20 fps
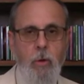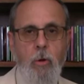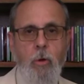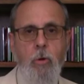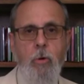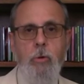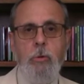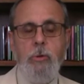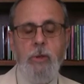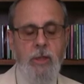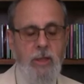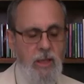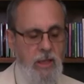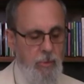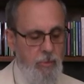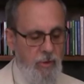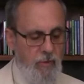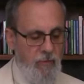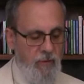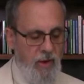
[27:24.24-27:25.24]
A whole
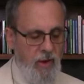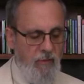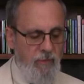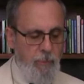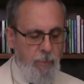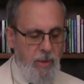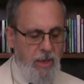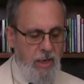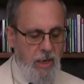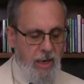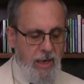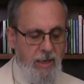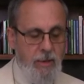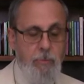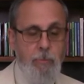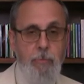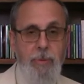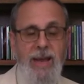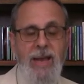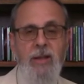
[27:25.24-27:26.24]
team of FBI
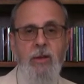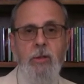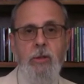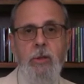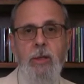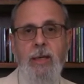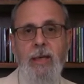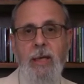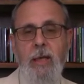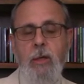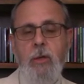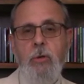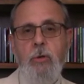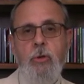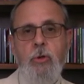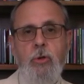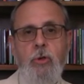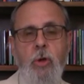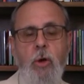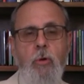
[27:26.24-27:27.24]
in battle gear
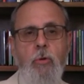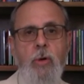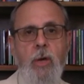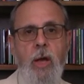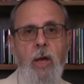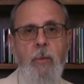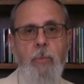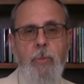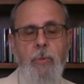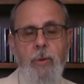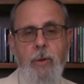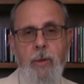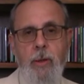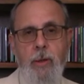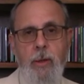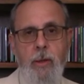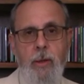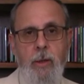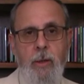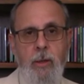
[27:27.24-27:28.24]
showed up
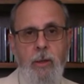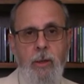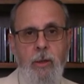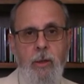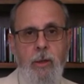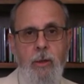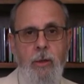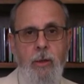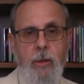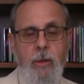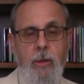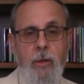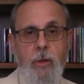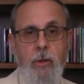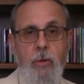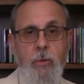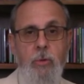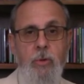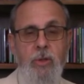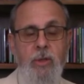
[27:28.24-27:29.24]

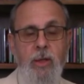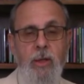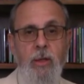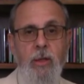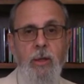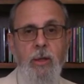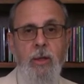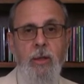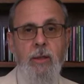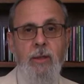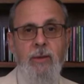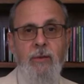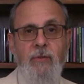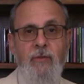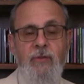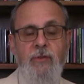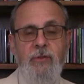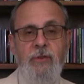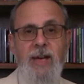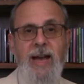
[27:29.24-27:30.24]
using
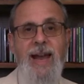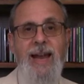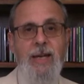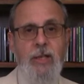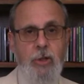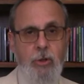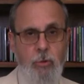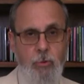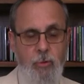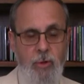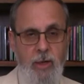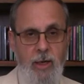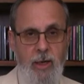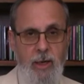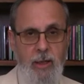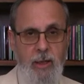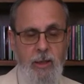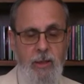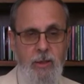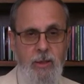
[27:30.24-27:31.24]
flash
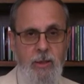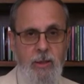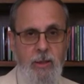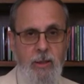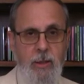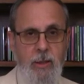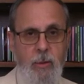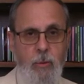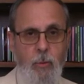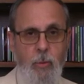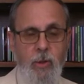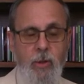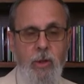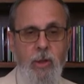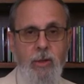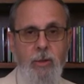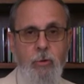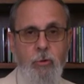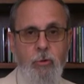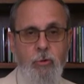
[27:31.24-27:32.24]
grenades
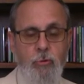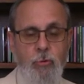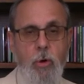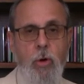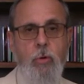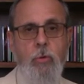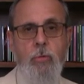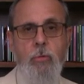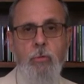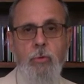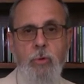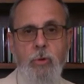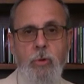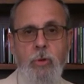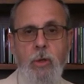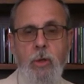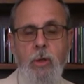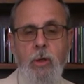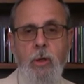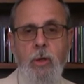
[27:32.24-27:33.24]
with
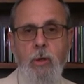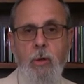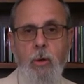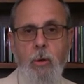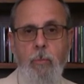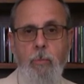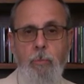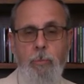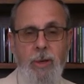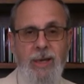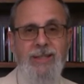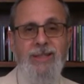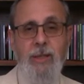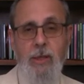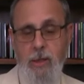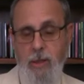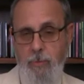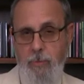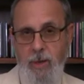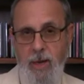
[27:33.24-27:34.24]
drones
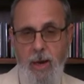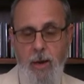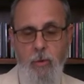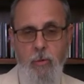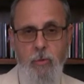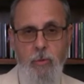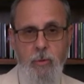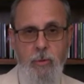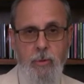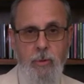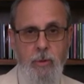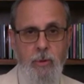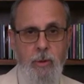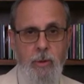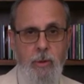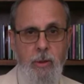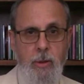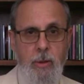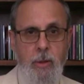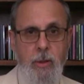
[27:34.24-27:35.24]
buzzing about.
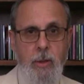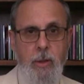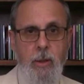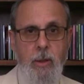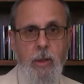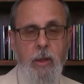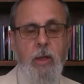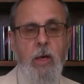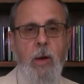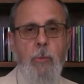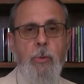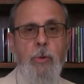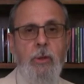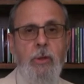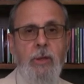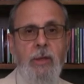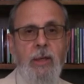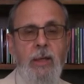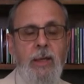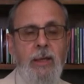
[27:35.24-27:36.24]
A
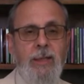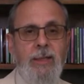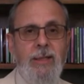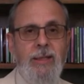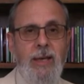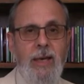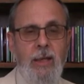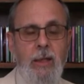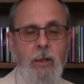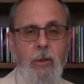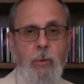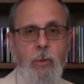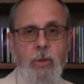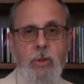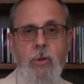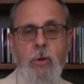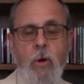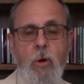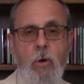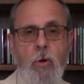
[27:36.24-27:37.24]
couple in the St.
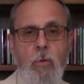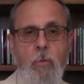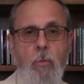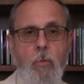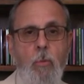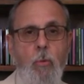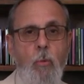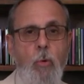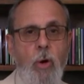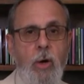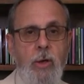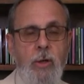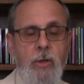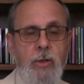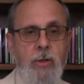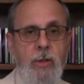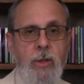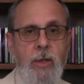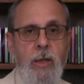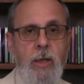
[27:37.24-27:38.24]
Louis home
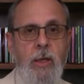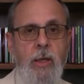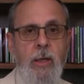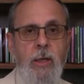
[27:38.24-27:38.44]
was